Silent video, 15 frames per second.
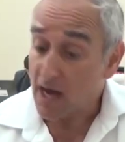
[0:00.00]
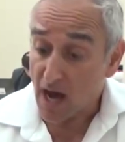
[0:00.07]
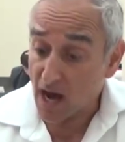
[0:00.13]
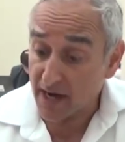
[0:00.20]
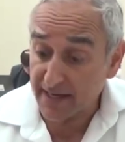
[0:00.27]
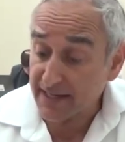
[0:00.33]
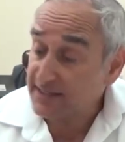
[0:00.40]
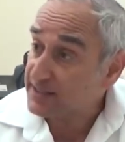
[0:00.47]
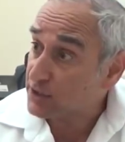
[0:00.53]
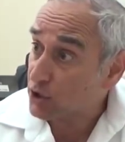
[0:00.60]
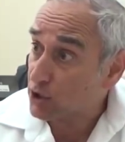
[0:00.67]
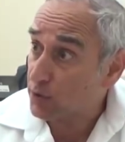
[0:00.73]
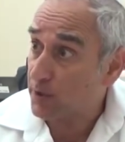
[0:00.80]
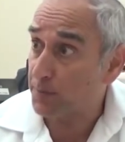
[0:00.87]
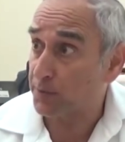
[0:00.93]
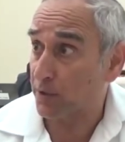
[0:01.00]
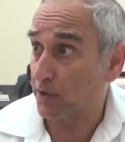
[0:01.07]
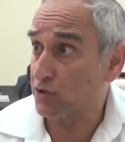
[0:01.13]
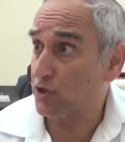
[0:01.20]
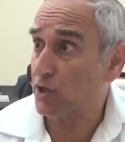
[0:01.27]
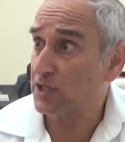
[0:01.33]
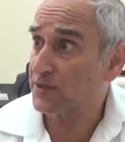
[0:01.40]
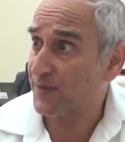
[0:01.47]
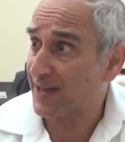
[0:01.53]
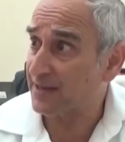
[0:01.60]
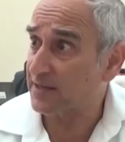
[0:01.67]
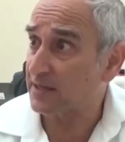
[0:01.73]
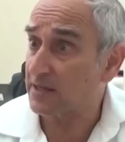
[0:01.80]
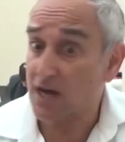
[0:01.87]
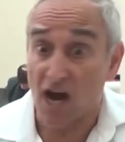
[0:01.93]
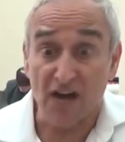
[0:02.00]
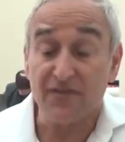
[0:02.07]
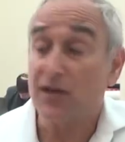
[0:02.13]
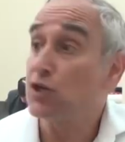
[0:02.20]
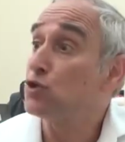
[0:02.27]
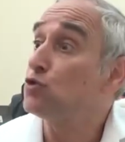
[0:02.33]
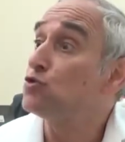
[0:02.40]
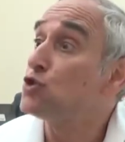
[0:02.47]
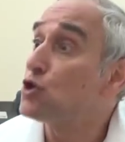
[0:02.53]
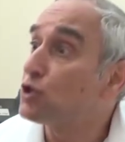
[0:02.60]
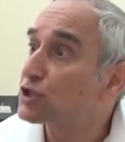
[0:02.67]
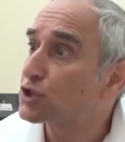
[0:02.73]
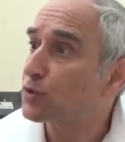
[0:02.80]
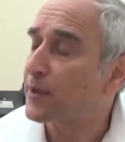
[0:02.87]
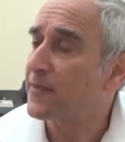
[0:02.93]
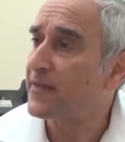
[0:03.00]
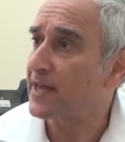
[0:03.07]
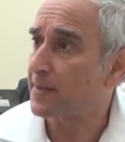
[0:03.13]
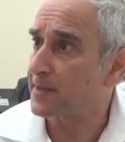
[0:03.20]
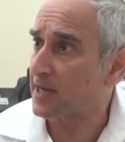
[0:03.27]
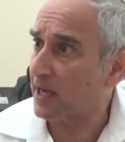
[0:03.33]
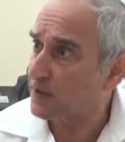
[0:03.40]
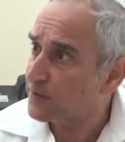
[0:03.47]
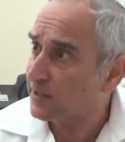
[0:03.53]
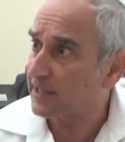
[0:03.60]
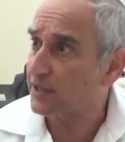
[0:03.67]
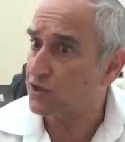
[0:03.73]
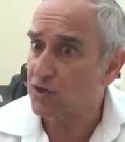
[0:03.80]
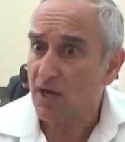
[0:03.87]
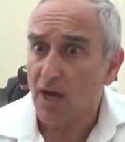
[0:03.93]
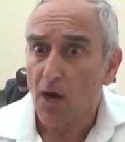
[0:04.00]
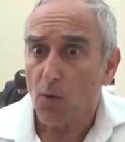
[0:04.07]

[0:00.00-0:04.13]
I need security projects funded. I need a new nursery in the Yemenite village.